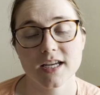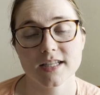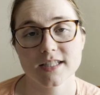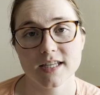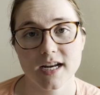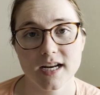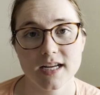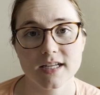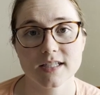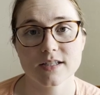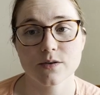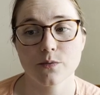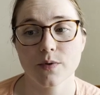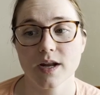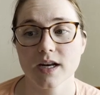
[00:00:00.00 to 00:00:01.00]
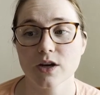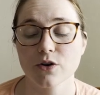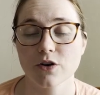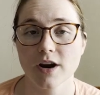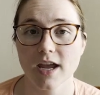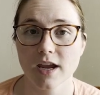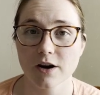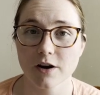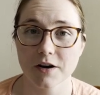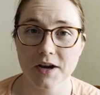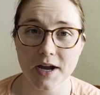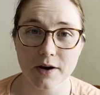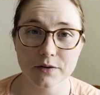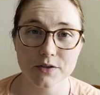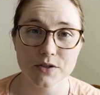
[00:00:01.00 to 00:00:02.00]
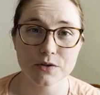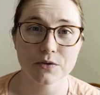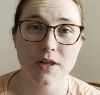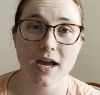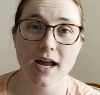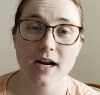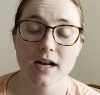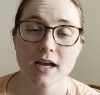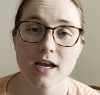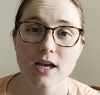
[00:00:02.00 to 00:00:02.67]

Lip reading: settings when you create your account so that